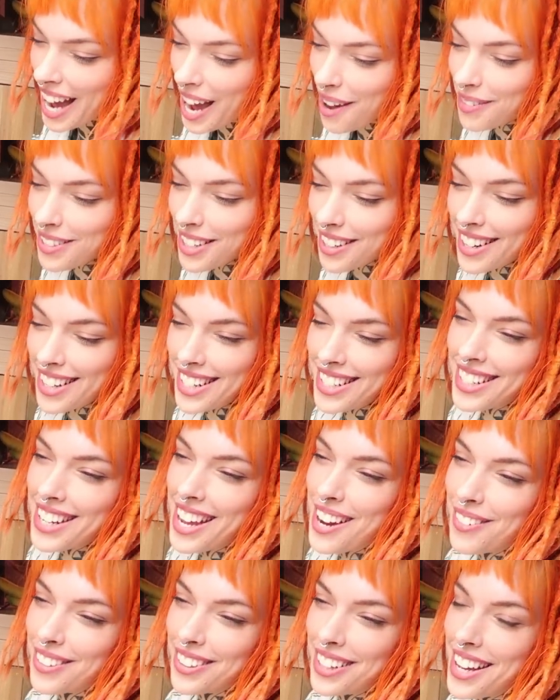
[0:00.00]
times already
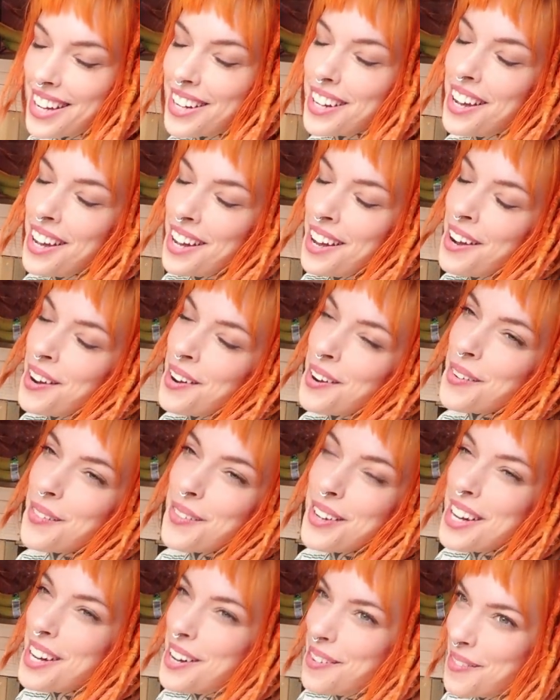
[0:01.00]
today, we're like,
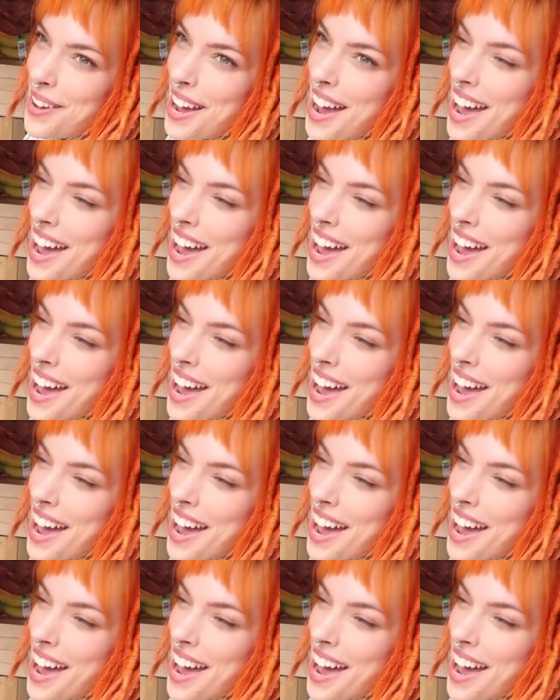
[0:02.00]
we need a